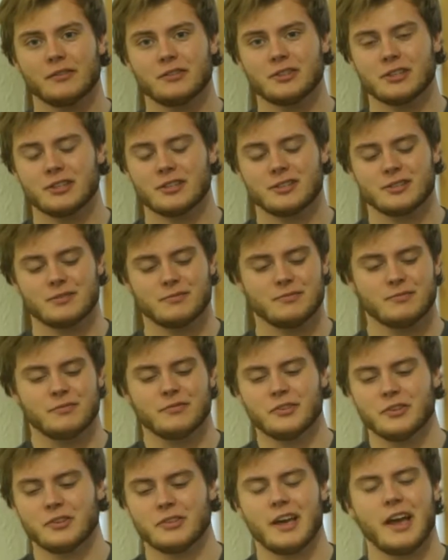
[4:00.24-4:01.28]
just
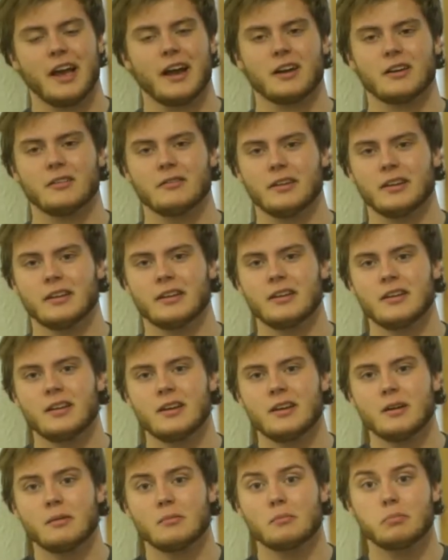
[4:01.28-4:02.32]
for the heck of it.
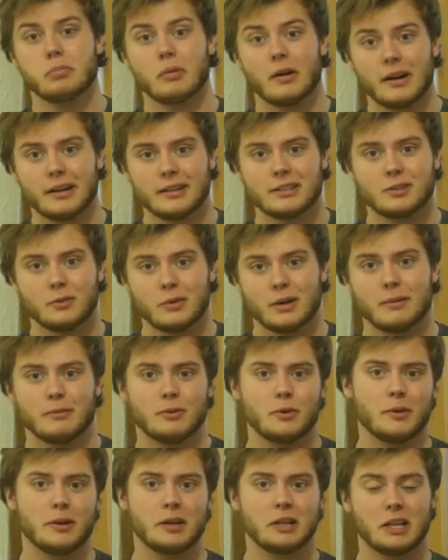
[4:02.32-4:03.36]
But when I'm
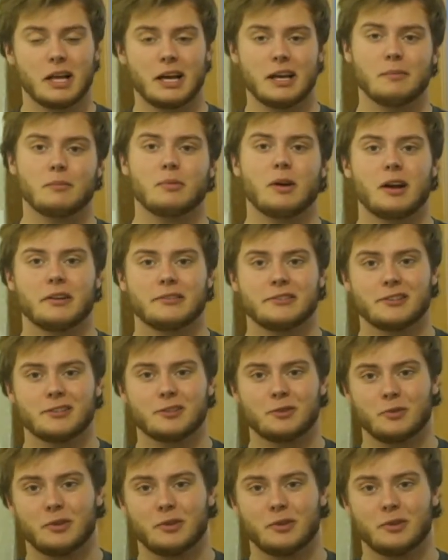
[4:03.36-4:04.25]
doing client projects and